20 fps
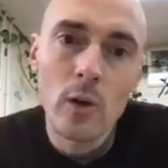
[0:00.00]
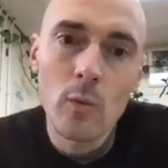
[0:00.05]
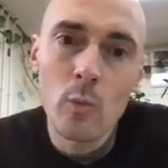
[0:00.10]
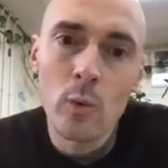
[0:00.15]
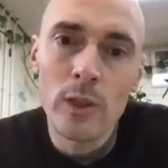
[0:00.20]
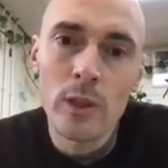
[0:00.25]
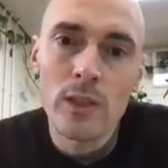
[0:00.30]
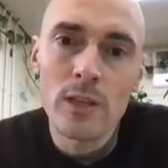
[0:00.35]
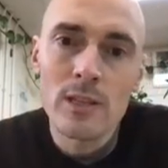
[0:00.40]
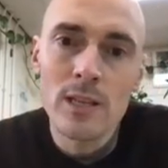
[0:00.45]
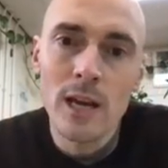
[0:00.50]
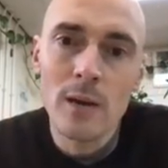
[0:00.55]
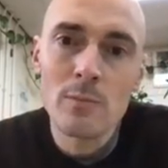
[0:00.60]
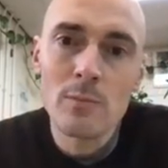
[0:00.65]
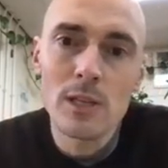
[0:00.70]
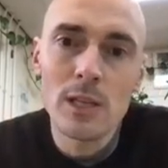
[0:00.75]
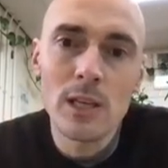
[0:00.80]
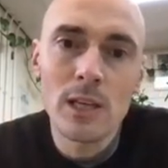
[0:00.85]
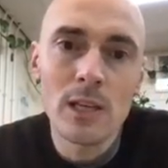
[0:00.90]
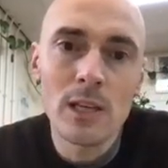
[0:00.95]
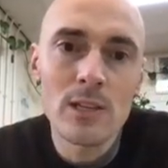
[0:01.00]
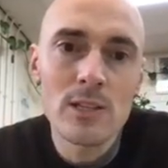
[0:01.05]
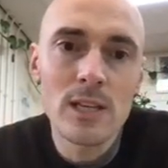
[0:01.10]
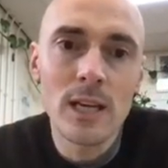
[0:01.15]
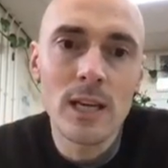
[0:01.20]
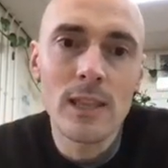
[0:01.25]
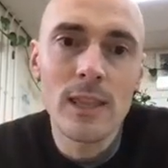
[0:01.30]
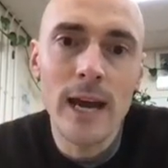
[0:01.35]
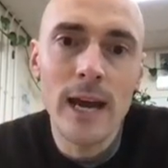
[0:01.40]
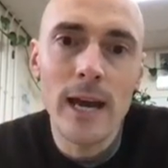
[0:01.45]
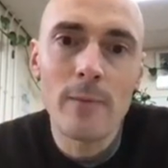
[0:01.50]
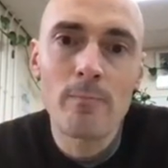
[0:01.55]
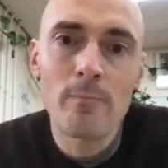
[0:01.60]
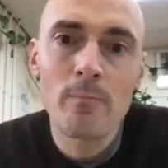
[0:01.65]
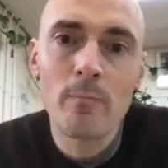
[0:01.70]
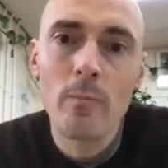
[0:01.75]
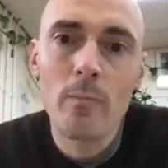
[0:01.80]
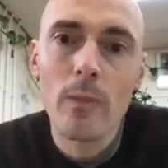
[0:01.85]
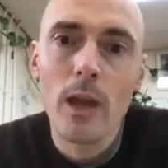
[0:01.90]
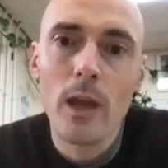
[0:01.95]
with the times that you can see there.
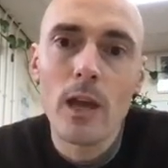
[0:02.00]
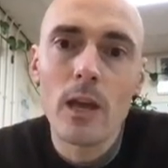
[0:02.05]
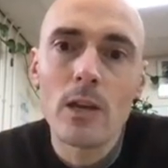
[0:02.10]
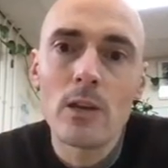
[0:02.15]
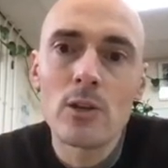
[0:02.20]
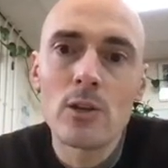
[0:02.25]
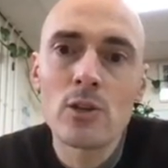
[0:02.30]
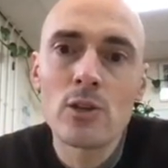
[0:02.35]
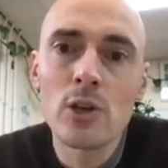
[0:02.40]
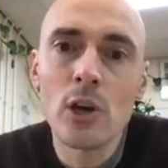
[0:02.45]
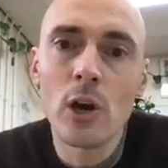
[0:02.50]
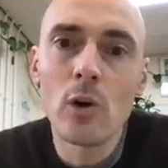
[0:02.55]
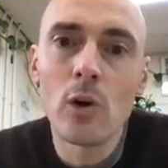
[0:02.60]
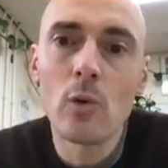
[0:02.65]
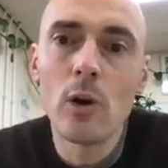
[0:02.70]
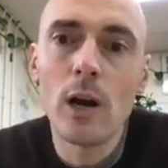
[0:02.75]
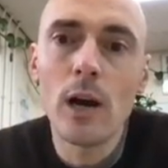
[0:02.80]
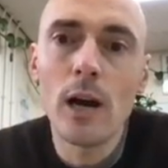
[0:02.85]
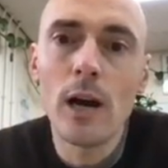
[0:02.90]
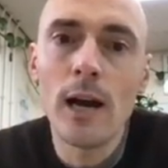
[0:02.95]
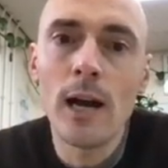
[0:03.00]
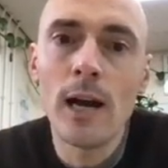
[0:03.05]
So